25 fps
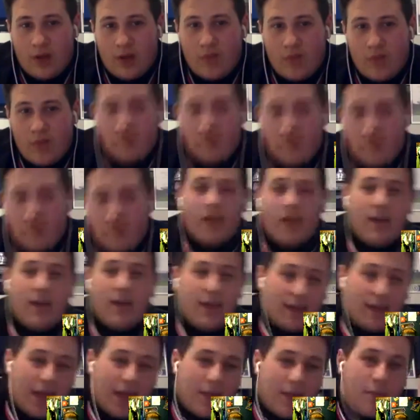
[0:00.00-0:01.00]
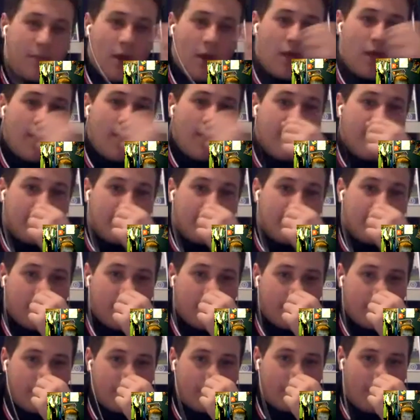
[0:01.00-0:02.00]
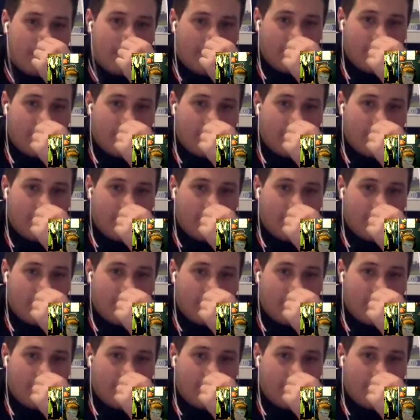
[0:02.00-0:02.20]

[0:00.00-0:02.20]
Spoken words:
think in a game like this Patrick Bamford